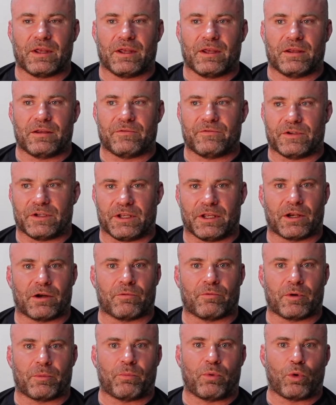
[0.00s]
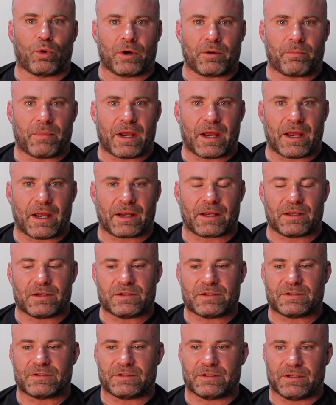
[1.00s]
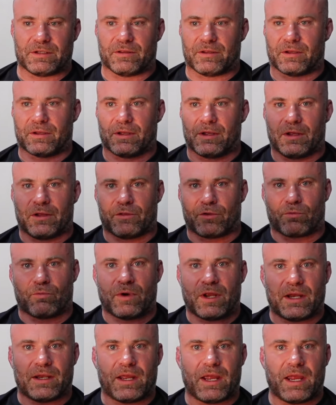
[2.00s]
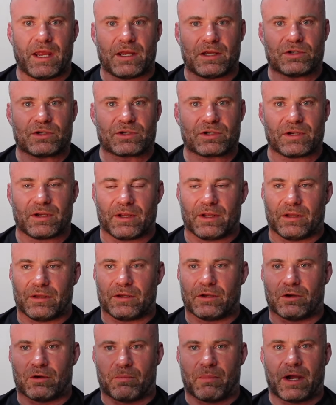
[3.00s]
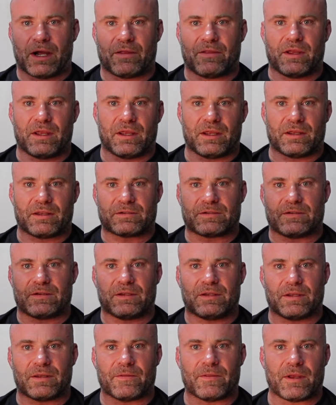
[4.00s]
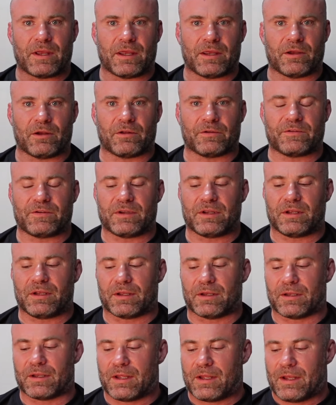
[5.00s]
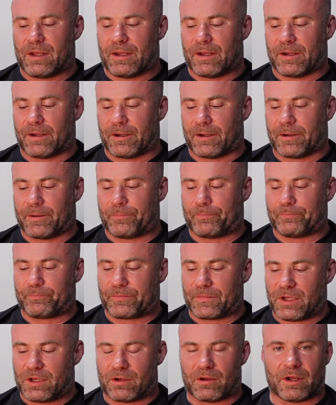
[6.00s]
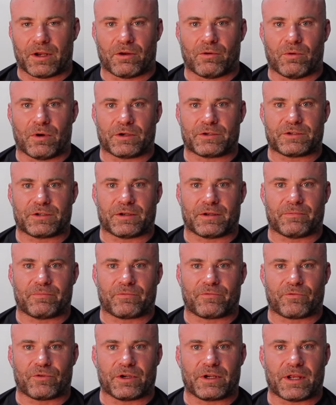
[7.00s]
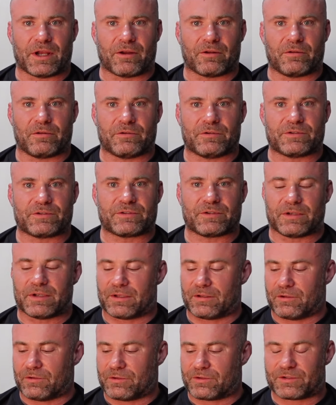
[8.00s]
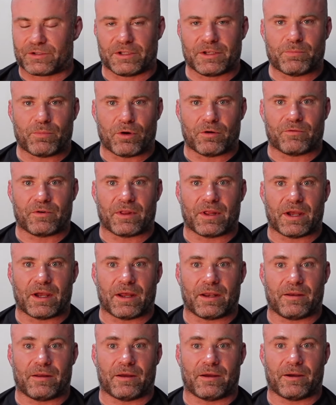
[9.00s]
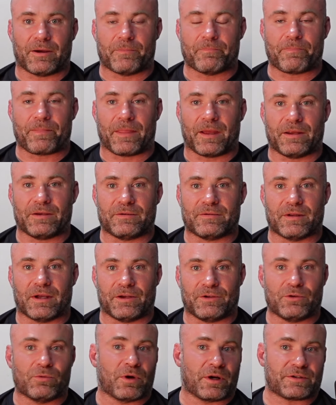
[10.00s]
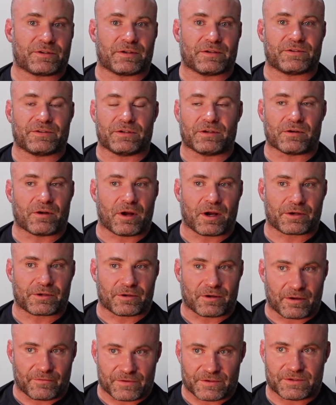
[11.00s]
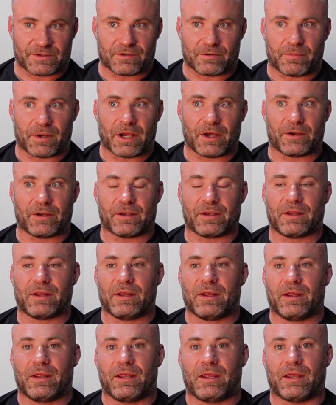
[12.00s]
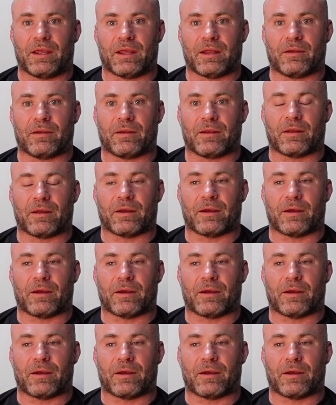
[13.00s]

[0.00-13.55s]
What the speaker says: if you get a report back and you see the red H, by the AST and the ALT, and I don't want you to freak out and lose sleep over that. I do want you to see your doctor, obviously, about it, and